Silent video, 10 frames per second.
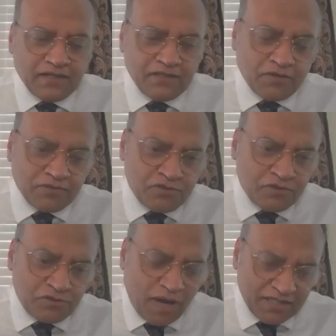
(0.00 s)
Now,
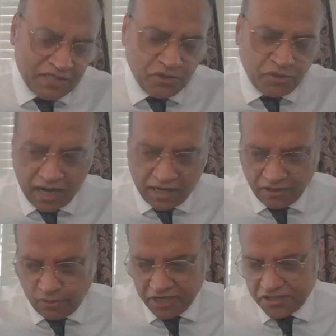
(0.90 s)
to answer to your
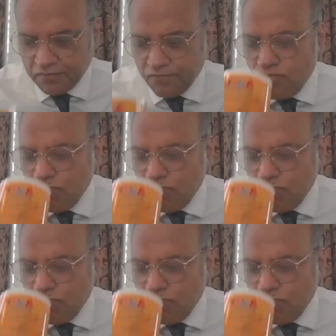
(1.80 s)
other question,